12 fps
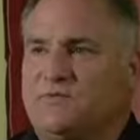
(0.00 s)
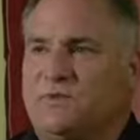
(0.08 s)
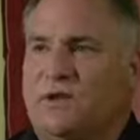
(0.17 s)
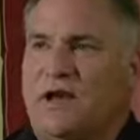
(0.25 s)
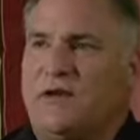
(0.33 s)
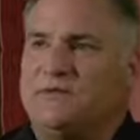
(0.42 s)

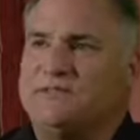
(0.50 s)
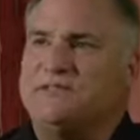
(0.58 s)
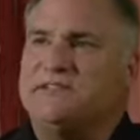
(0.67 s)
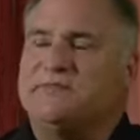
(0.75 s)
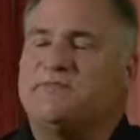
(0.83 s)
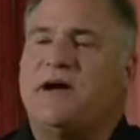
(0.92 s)
what I was
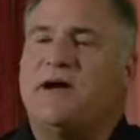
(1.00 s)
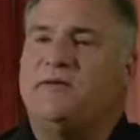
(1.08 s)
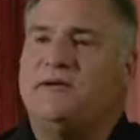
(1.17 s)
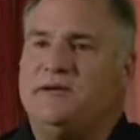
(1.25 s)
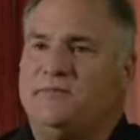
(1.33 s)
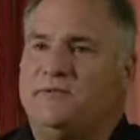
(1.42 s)

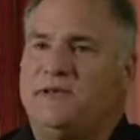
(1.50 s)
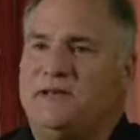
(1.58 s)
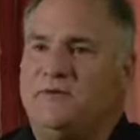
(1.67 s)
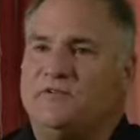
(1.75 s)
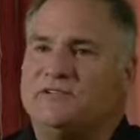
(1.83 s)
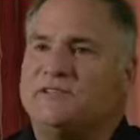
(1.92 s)
aspiring to
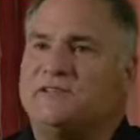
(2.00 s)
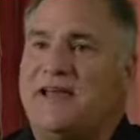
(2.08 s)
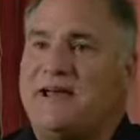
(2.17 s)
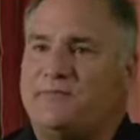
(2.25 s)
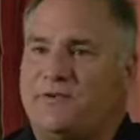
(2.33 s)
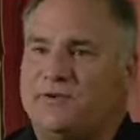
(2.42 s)
be was
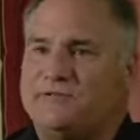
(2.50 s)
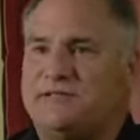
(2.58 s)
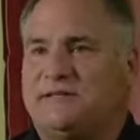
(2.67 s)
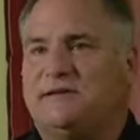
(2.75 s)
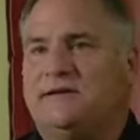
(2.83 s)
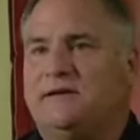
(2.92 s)
that
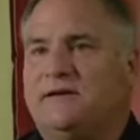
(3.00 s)
person.